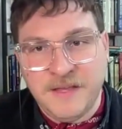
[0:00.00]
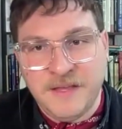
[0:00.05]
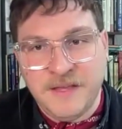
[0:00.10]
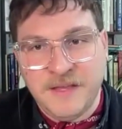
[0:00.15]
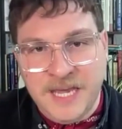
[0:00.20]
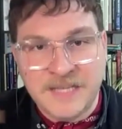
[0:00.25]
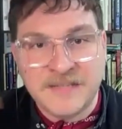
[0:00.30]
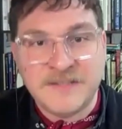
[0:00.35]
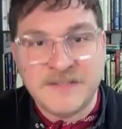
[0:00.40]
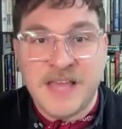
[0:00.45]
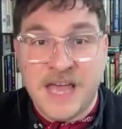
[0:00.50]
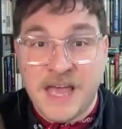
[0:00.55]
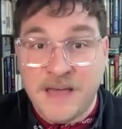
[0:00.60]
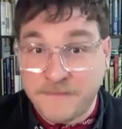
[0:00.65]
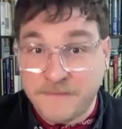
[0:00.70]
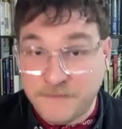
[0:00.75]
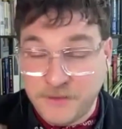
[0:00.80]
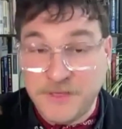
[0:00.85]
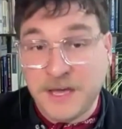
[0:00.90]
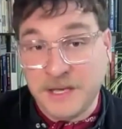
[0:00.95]
it is
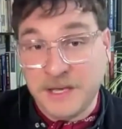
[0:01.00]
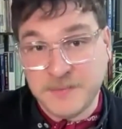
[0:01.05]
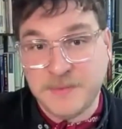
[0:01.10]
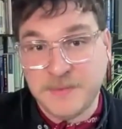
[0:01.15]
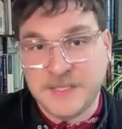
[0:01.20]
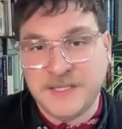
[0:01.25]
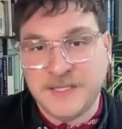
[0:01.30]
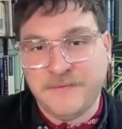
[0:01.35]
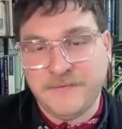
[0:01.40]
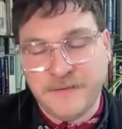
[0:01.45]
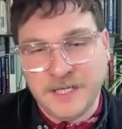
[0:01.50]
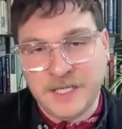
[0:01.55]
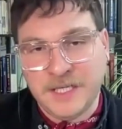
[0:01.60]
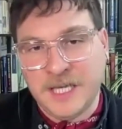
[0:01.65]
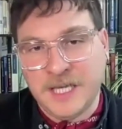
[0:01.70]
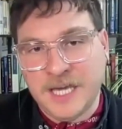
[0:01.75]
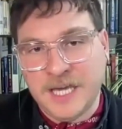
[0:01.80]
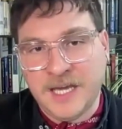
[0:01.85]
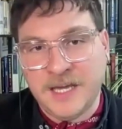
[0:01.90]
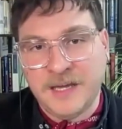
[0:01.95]
there for that specific
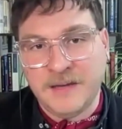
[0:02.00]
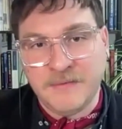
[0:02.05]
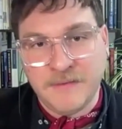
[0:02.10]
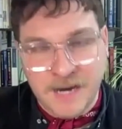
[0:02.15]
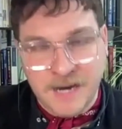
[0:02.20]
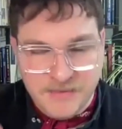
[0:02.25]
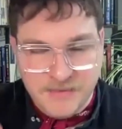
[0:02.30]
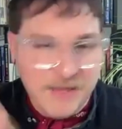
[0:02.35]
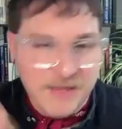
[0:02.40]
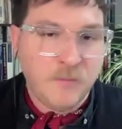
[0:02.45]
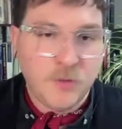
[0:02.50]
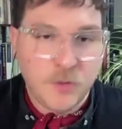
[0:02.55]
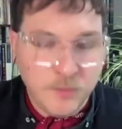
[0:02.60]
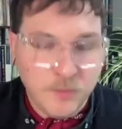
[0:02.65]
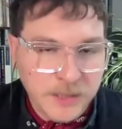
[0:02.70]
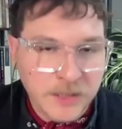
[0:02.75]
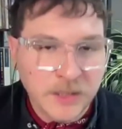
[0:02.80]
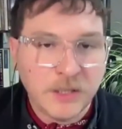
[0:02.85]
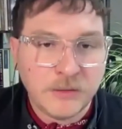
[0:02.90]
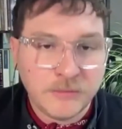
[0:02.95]
year and then will
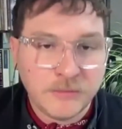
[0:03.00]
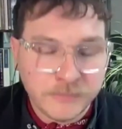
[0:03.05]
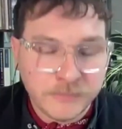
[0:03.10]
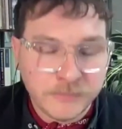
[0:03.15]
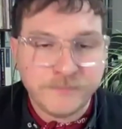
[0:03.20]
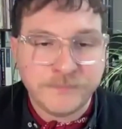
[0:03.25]
be gone.